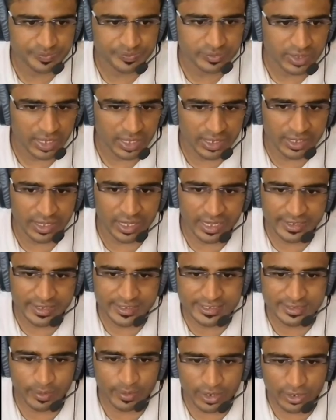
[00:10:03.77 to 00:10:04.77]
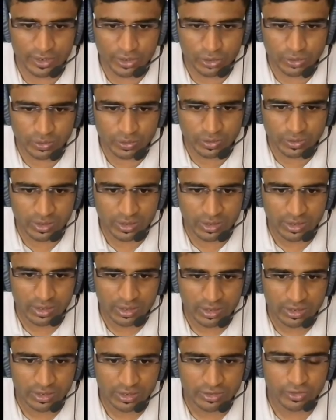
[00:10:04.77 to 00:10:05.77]
I is what, 2.
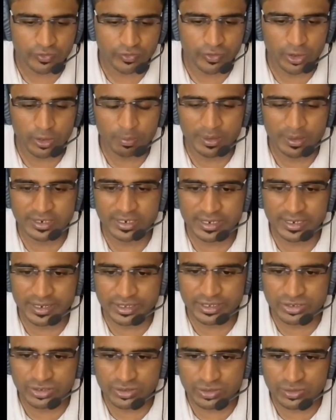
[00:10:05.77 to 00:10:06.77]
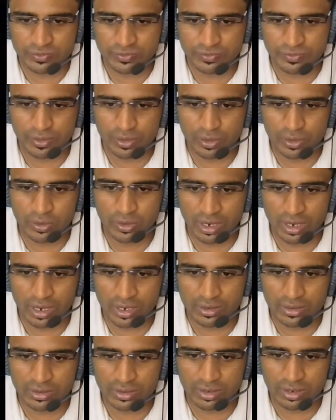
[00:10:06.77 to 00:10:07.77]
So 4 percentage 2, 4
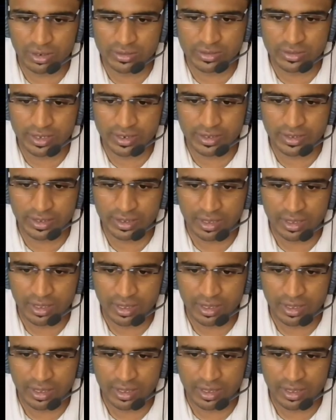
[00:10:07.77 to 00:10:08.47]
and sorry,